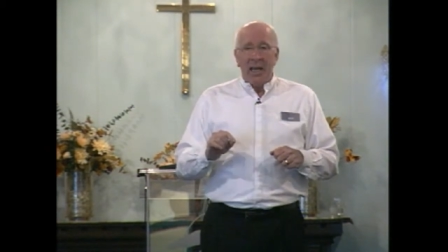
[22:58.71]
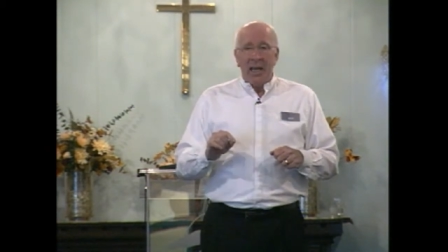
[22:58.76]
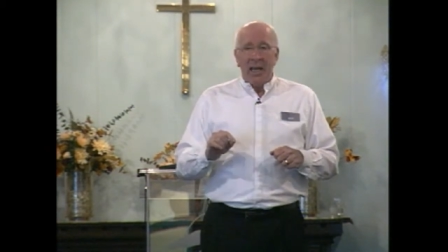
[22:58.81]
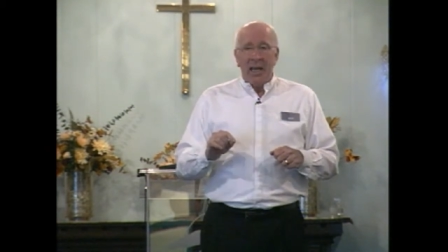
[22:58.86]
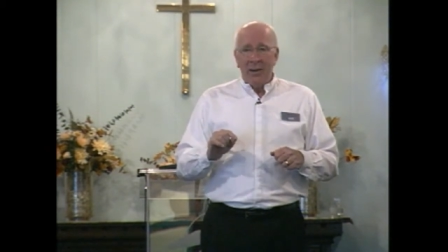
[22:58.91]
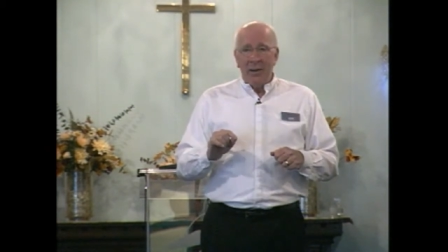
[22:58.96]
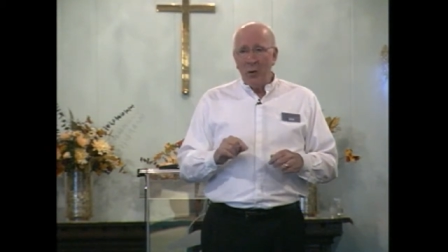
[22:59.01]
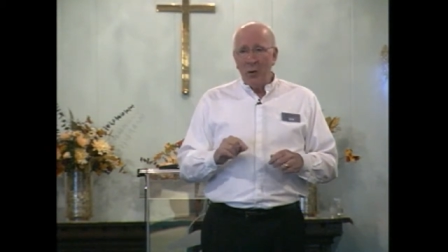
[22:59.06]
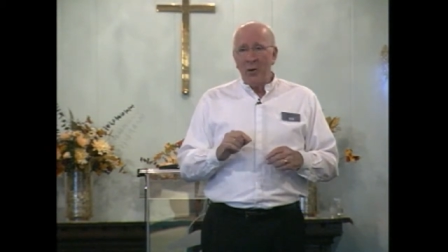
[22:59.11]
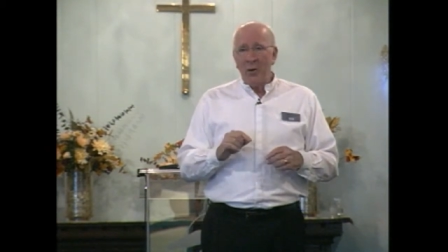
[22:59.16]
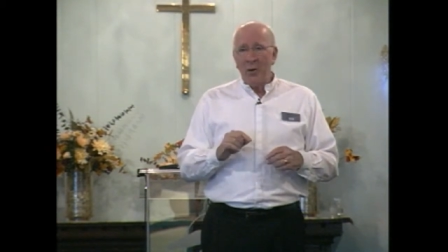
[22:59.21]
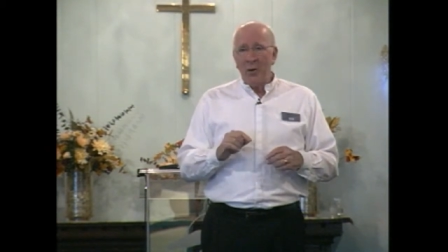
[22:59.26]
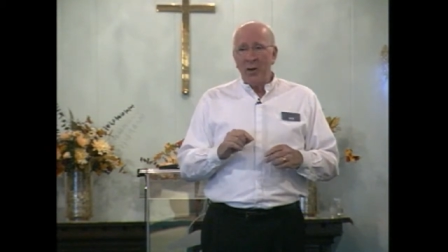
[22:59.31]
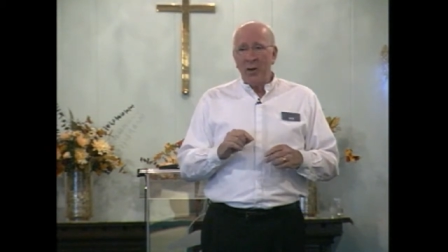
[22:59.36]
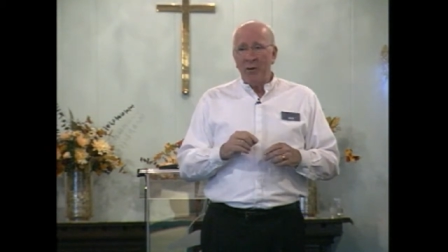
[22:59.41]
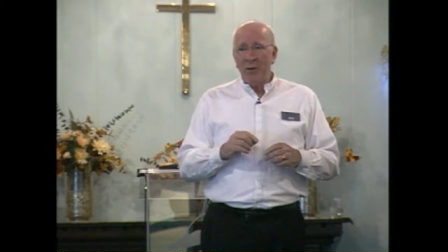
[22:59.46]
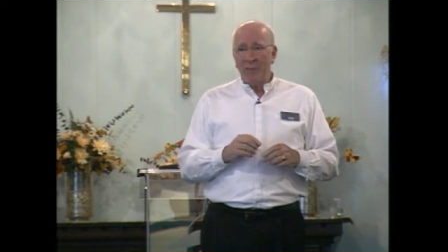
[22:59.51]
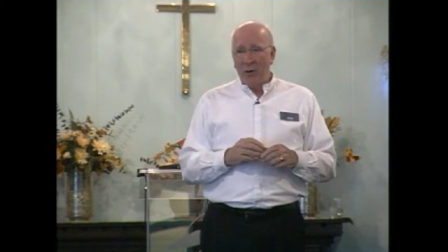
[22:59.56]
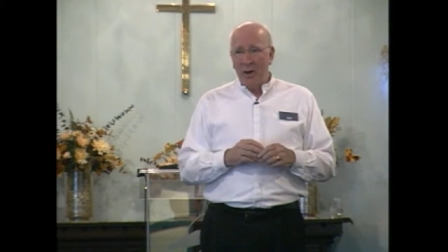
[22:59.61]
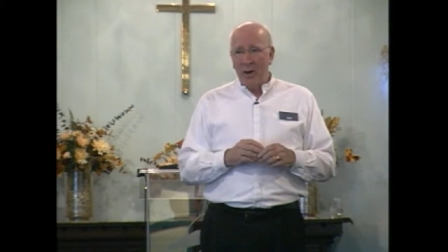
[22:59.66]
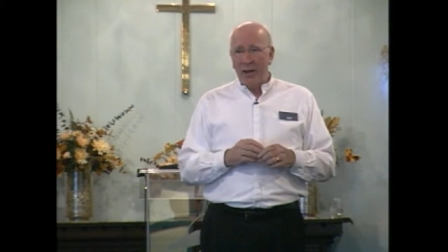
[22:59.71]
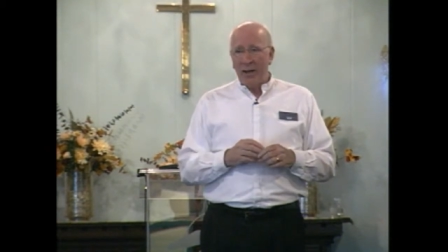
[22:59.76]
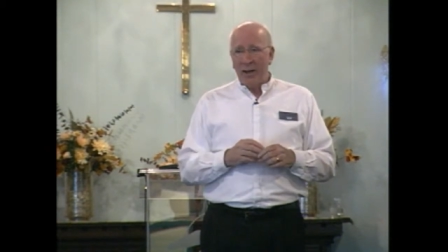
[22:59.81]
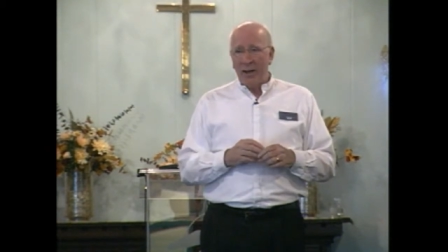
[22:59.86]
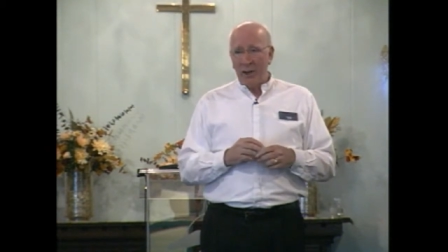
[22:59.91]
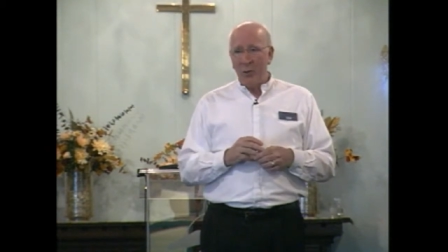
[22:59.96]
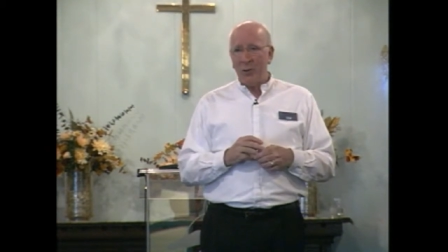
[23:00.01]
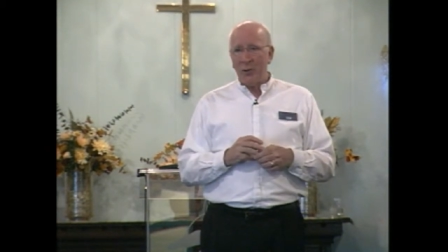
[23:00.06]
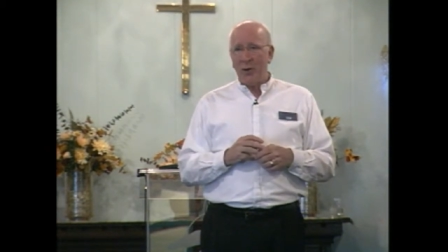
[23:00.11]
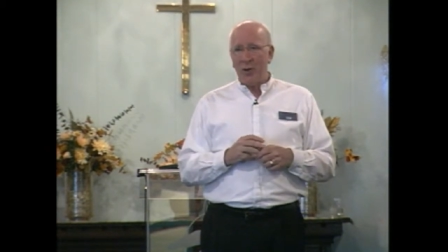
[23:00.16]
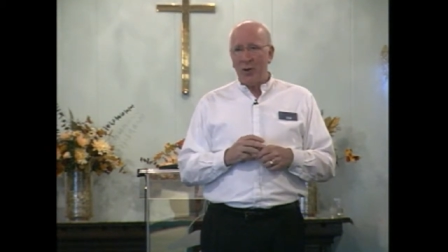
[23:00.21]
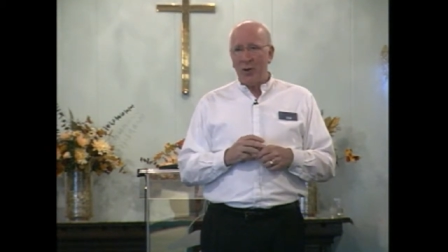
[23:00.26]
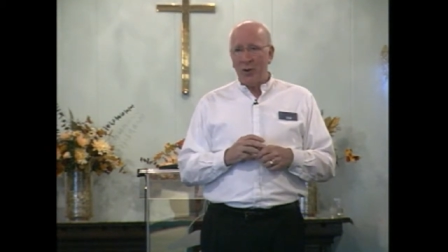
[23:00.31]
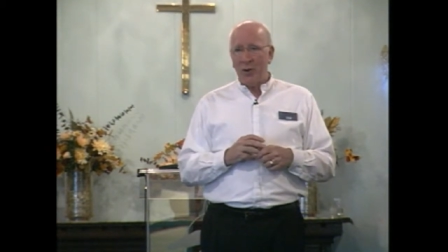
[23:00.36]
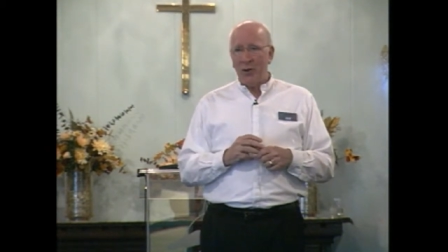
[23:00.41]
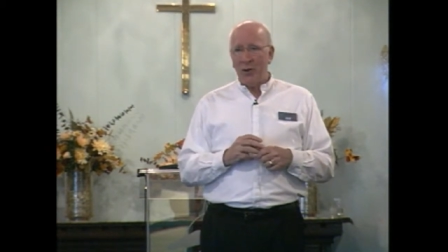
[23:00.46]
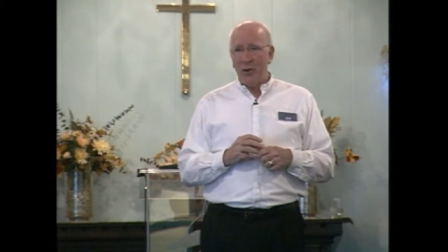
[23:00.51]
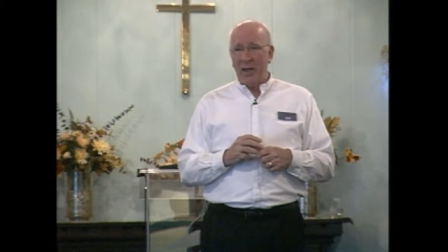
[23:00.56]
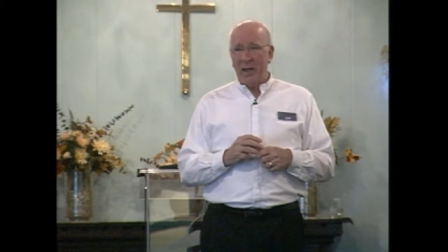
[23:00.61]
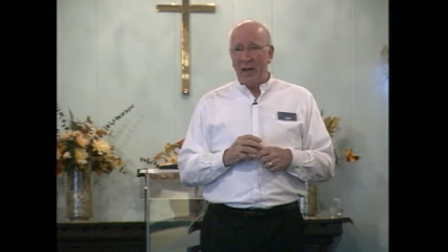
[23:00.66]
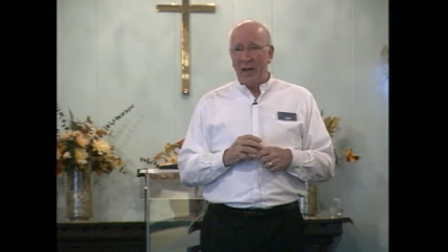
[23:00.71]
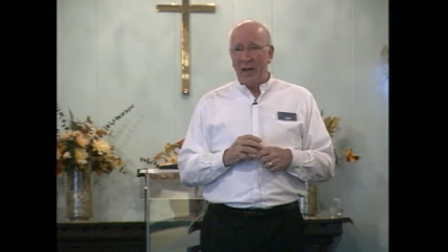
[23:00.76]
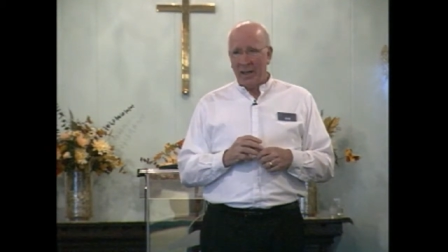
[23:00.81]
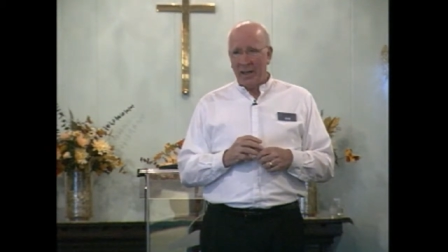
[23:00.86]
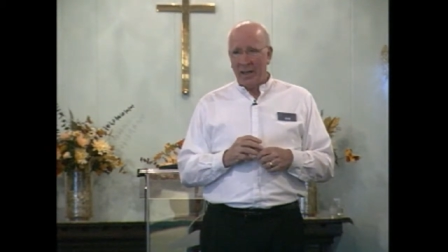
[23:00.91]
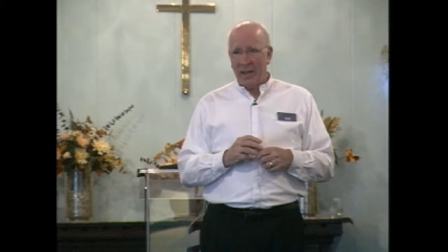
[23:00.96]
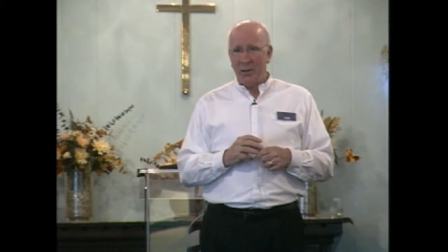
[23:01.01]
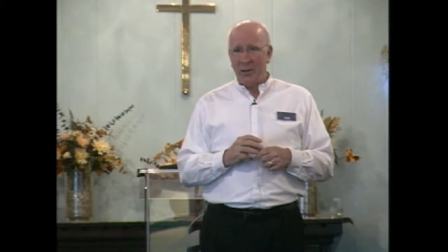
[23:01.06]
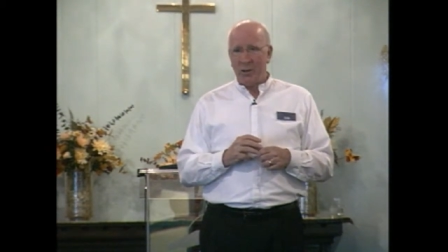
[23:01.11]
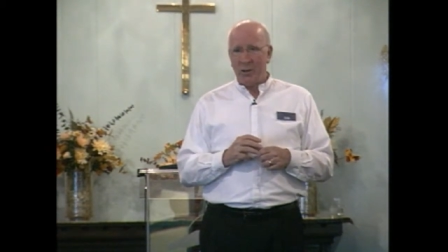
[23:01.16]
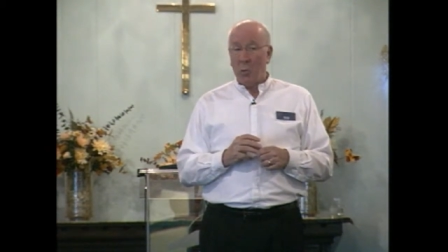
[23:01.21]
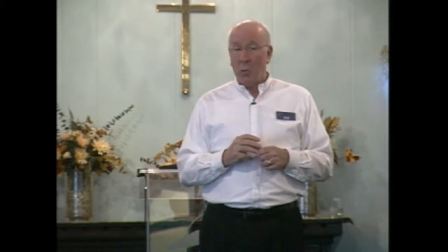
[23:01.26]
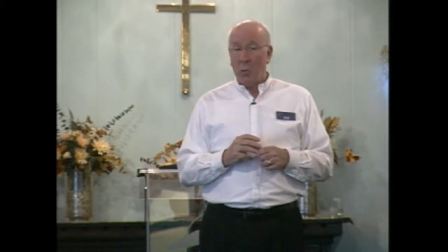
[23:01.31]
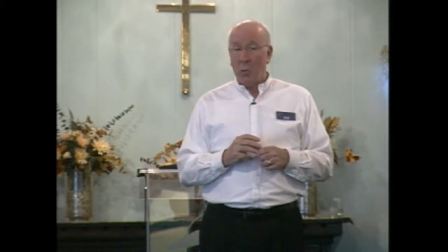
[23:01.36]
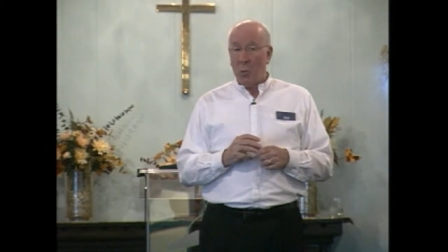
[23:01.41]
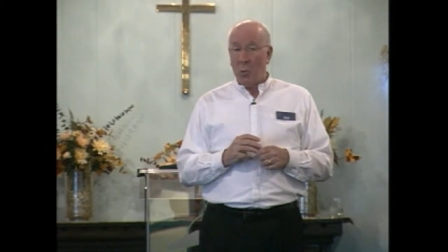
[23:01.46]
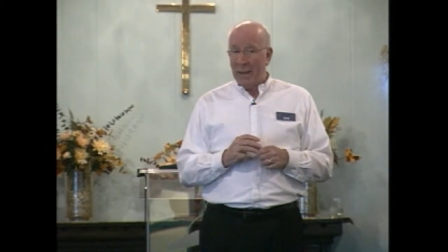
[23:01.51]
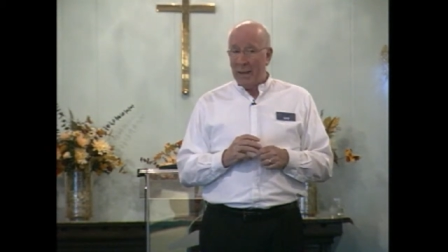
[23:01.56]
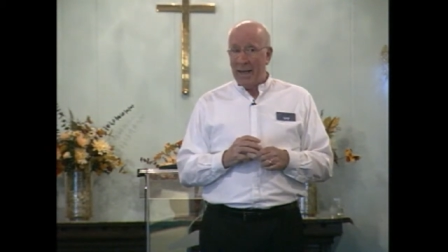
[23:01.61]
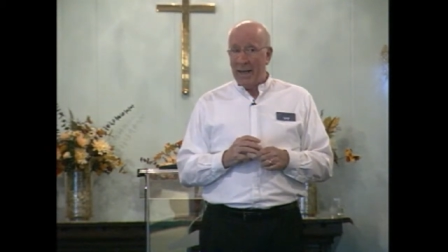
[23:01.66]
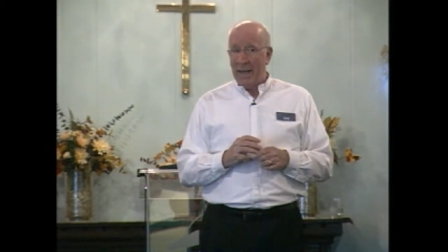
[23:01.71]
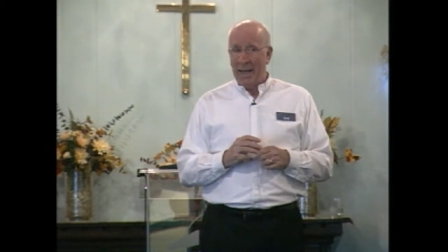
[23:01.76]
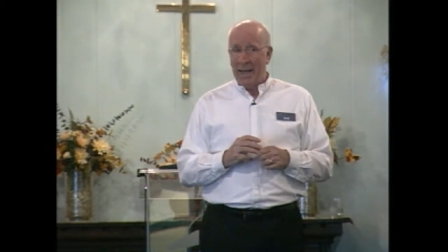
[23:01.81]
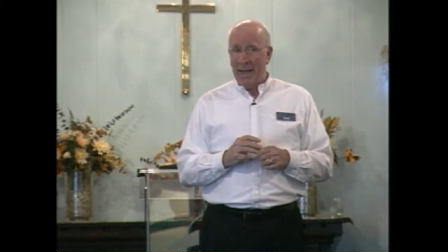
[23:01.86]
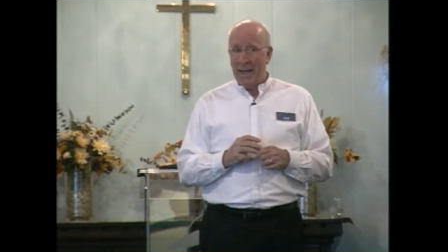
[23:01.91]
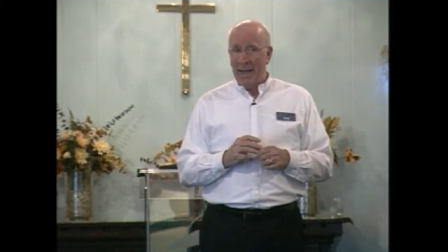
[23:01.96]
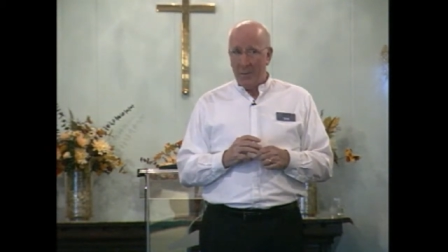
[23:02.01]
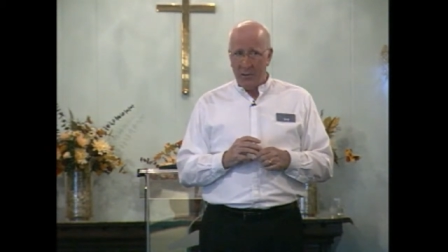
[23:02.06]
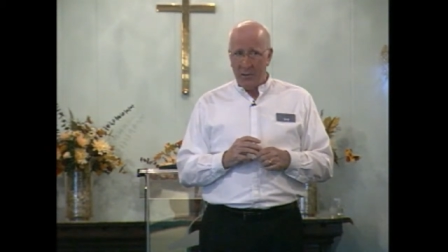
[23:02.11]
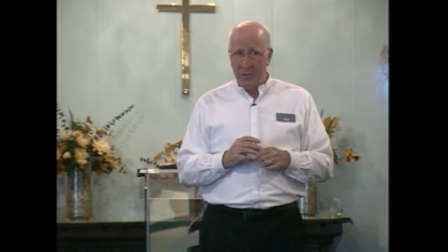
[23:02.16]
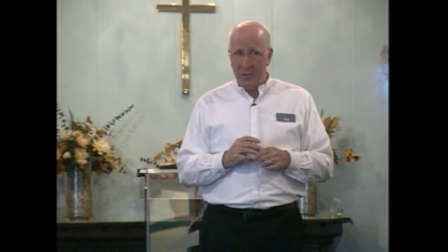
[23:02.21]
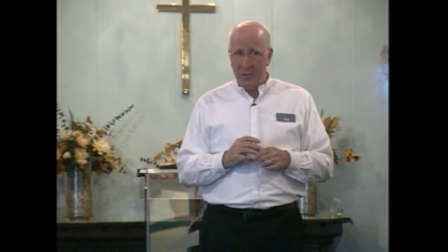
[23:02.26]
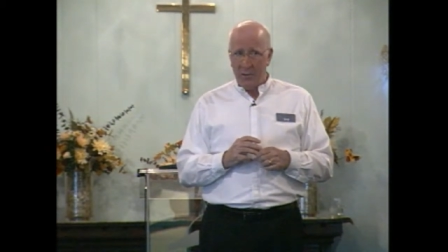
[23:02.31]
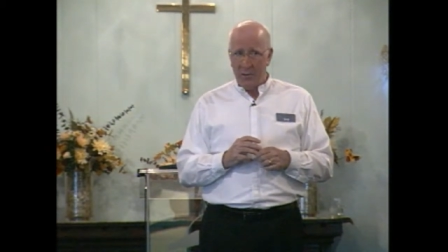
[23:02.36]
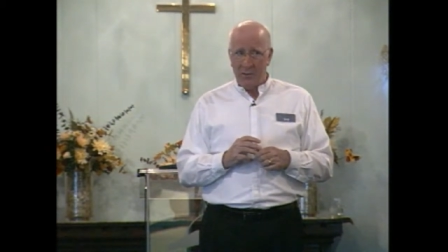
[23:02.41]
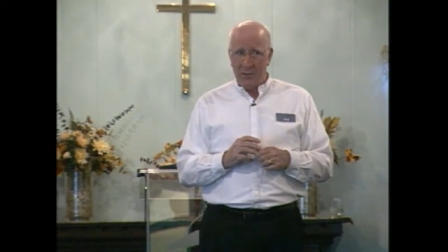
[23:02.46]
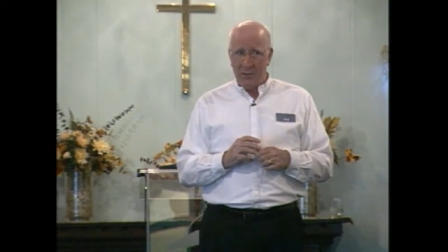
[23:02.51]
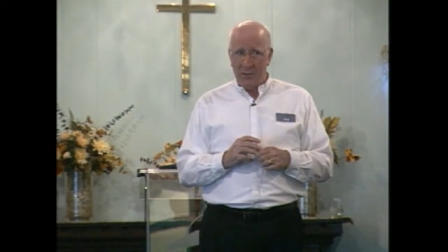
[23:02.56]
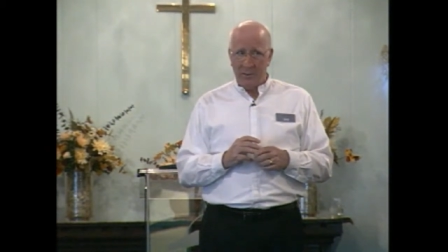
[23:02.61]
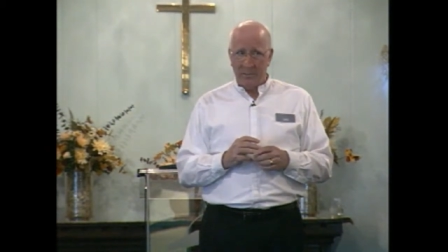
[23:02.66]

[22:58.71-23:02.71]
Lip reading: If you're in a fog and you turn on your headlights, what happens?